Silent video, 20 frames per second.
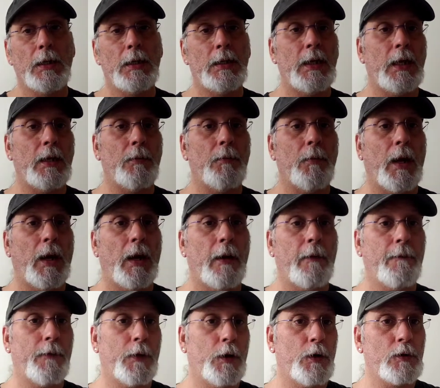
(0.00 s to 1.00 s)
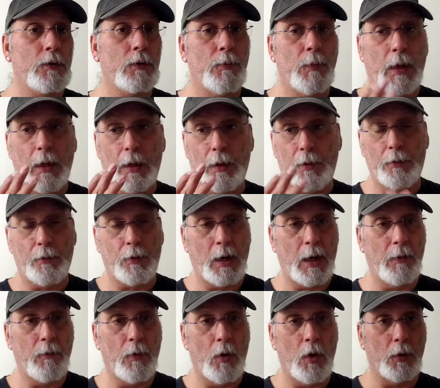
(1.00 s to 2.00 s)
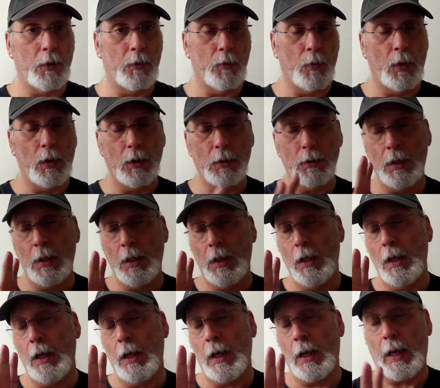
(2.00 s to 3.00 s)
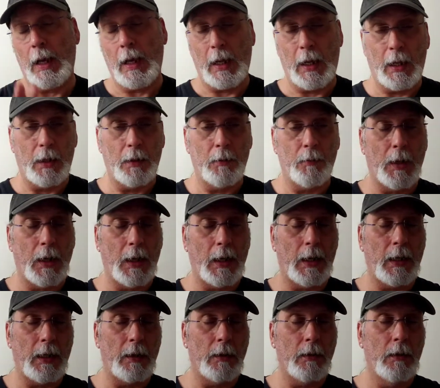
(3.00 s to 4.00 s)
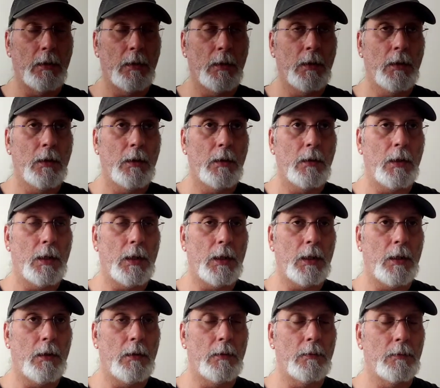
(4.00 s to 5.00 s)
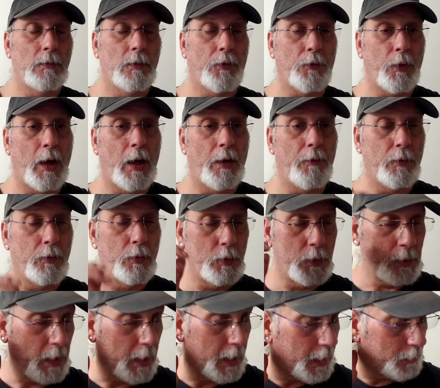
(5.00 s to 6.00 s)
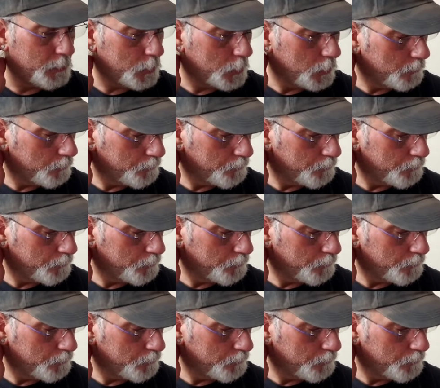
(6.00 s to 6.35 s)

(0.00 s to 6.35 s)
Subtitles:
get my ferts, my Thrive All-in-One, and my Thrive root tabs,